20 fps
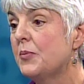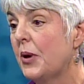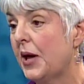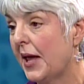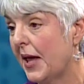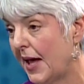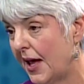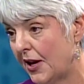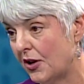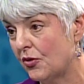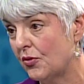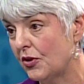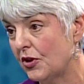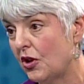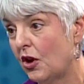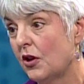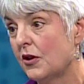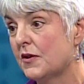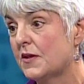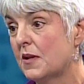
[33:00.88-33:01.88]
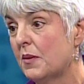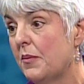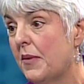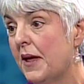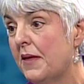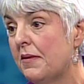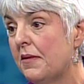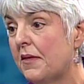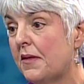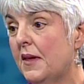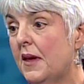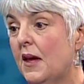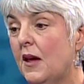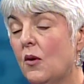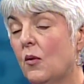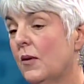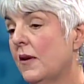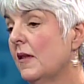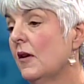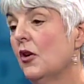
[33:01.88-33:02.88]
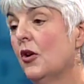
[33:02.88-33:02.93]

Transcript: by $100 a month, one of the